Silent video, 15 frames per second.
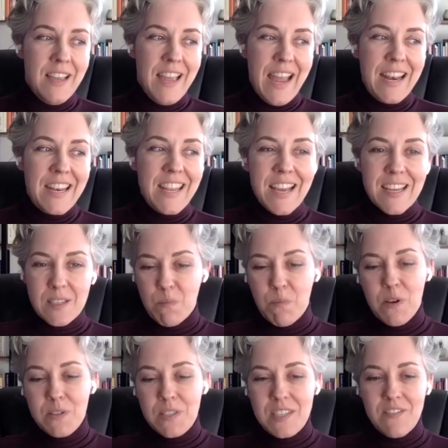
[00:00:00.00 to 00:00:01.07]
And yes,
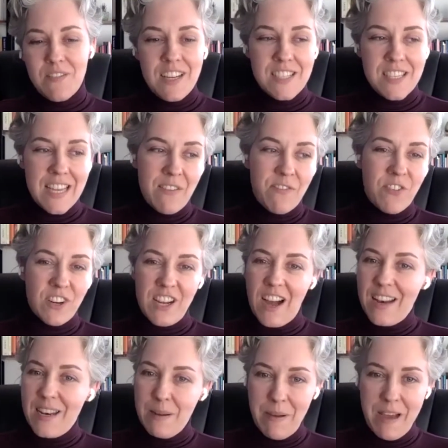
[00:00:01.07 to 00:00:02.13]
most of us have
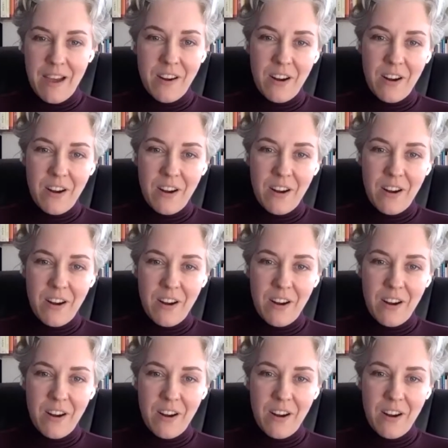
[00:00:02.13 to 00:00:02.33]
forgotten about